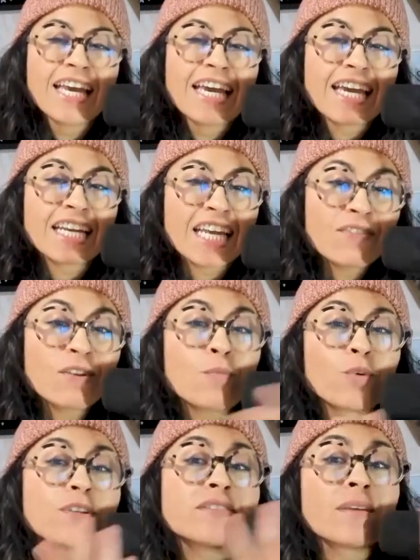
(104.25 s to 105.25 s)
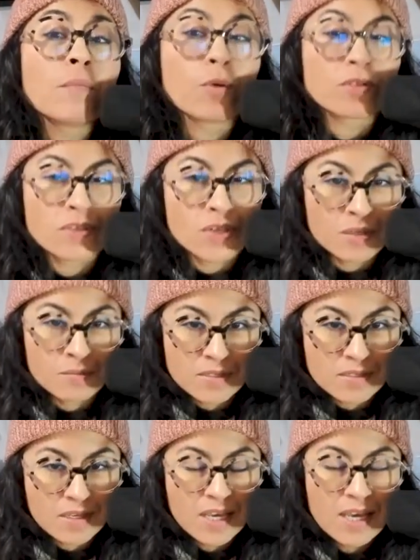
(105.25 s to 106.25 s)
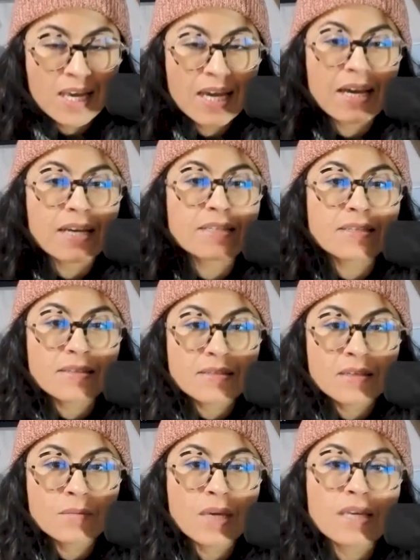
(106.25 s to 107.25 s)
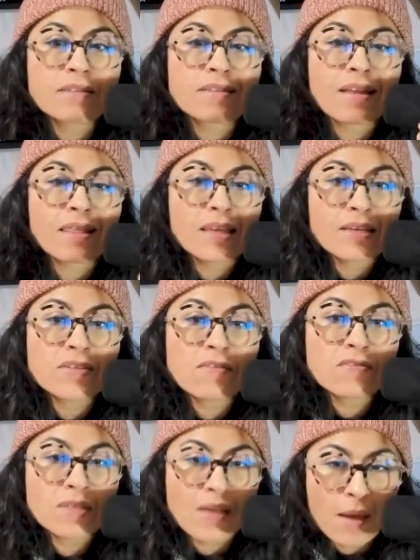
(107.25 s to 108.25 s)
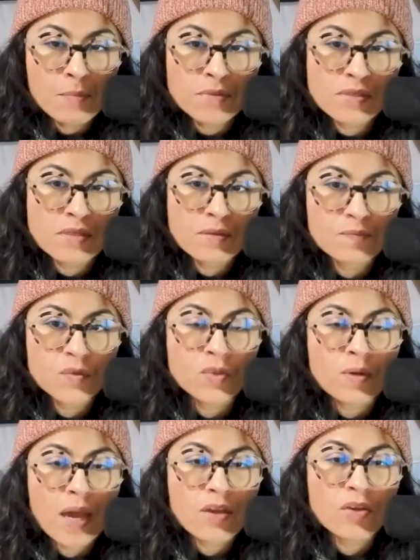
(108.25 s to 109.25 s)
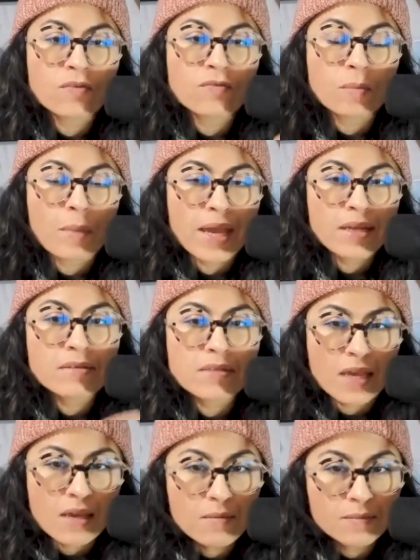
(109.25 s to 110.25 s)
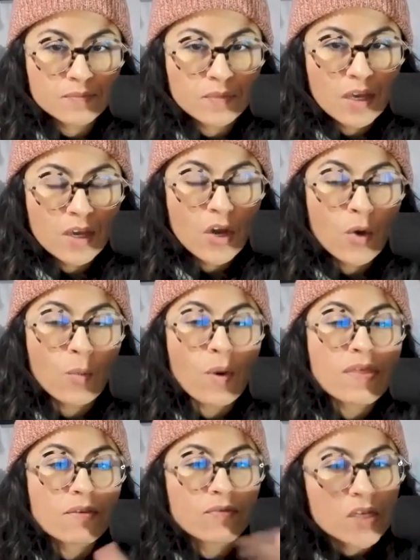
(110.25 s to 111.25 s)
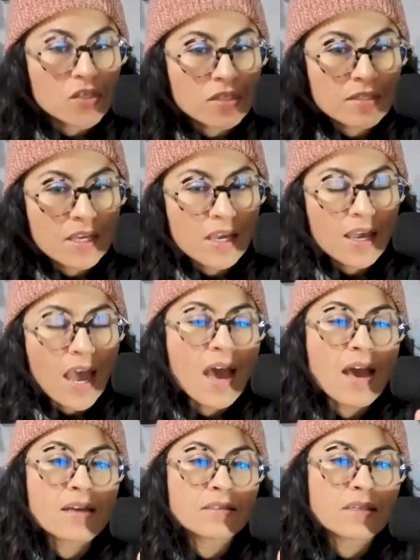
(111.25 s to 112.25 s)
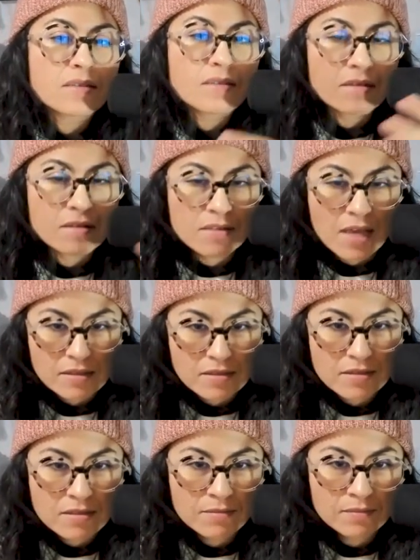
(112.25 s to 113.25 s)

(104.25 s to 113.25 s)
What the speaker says: In even more simple terms, a system is the list of steps to get you from A to Z with efficiency and success.